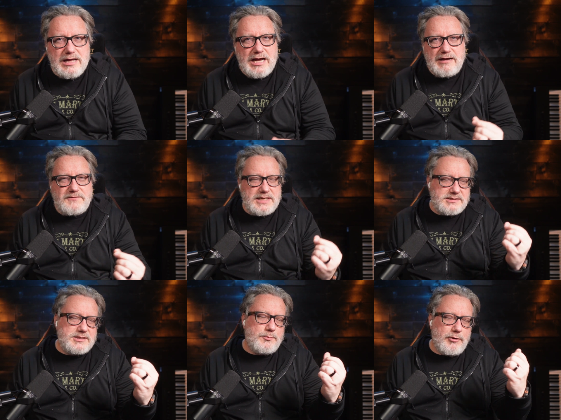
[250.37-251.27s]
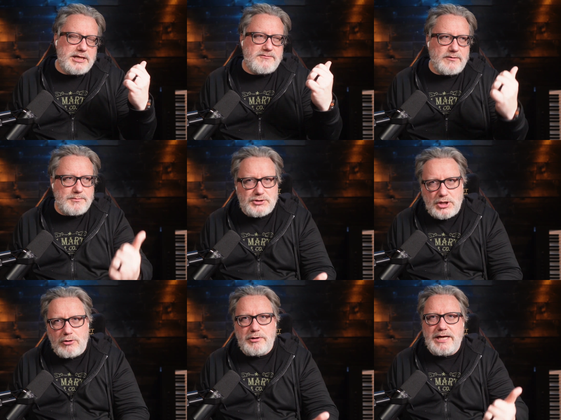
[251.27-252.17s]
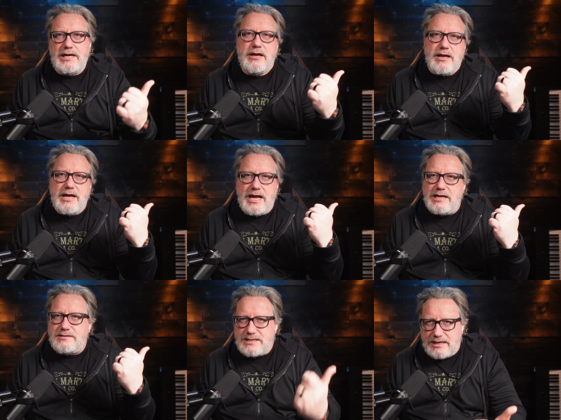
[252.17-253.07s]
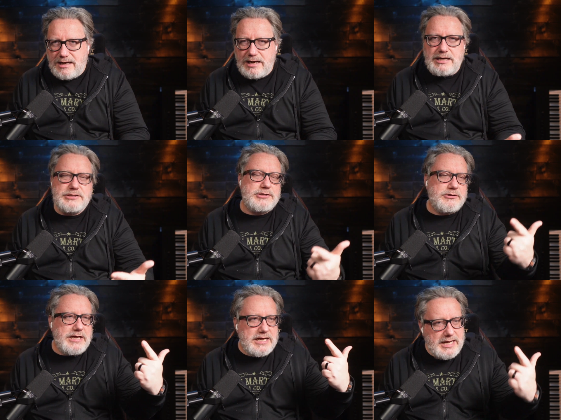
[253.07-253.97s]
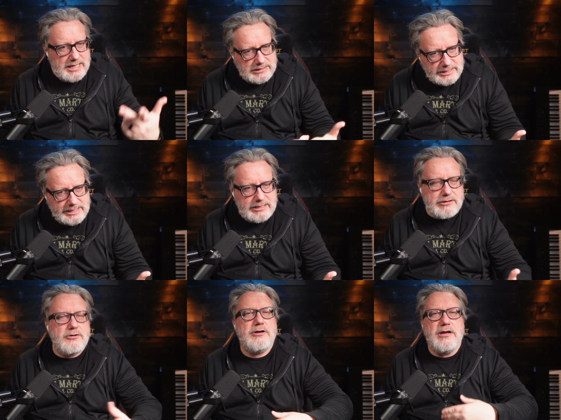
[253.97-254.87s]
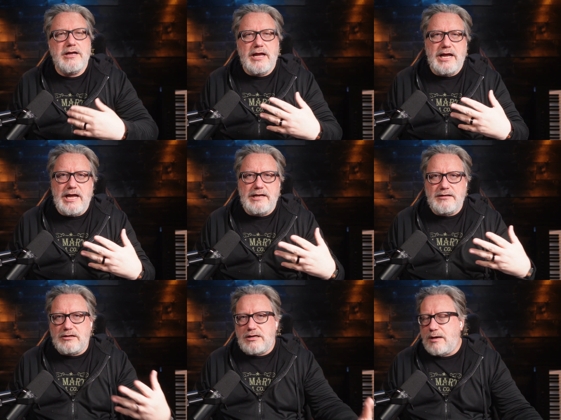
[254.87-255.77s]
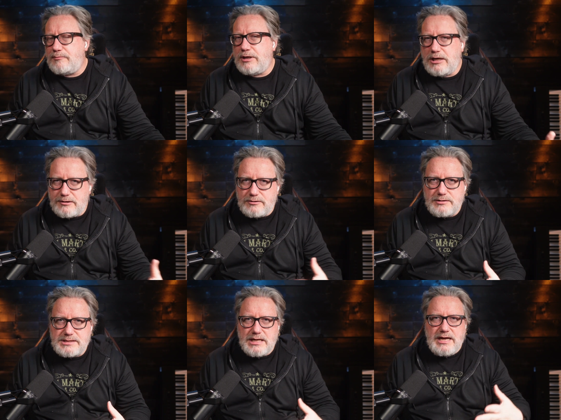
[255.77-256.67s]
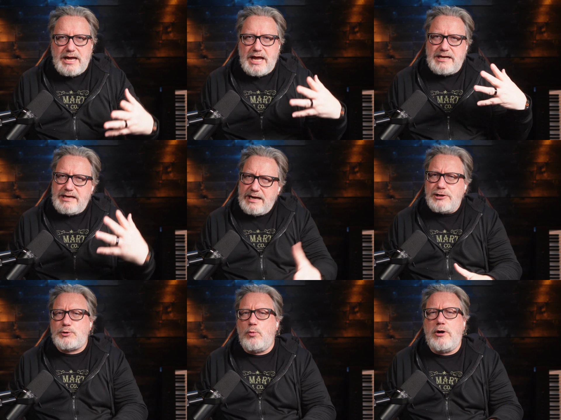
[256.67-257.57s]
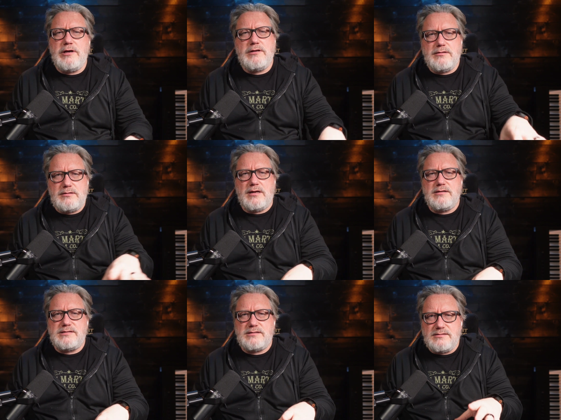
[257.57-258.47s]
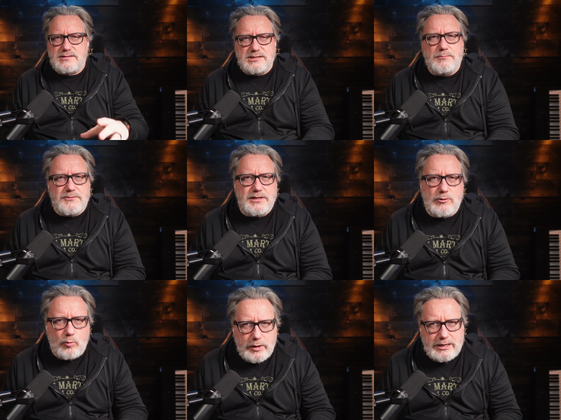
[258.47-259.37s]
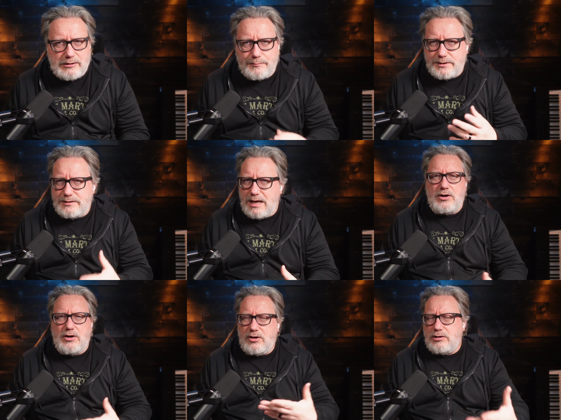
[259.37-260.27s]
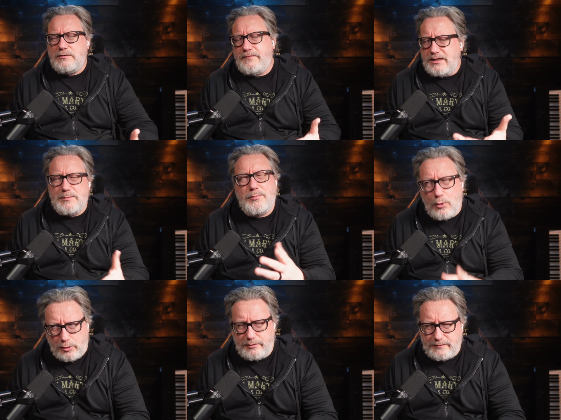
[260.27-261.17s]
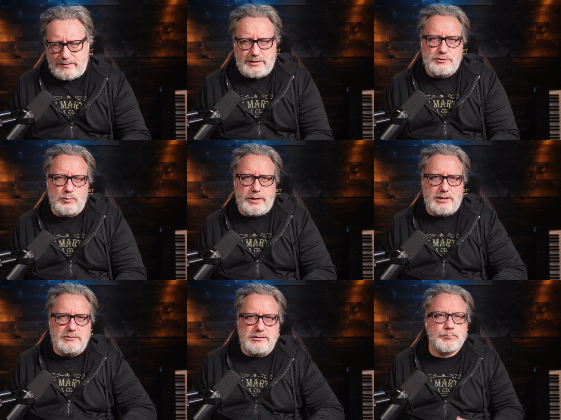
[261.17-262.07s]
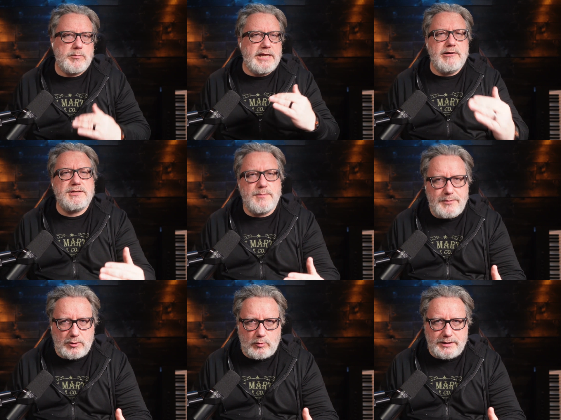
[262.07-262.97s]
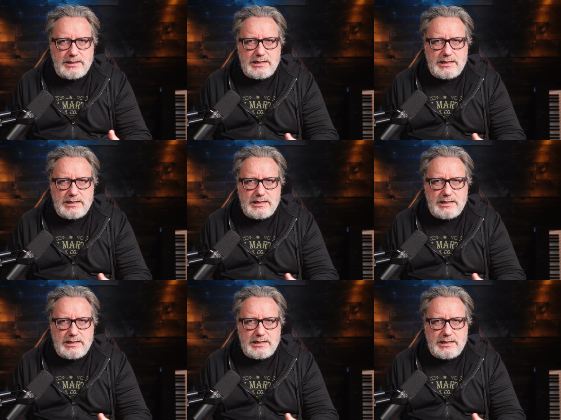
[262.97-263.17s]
I've tested brands from Sony and Sennheiser, Elehear, and a couple of others. And each one does something well, but not all of the important things well. Here's a big one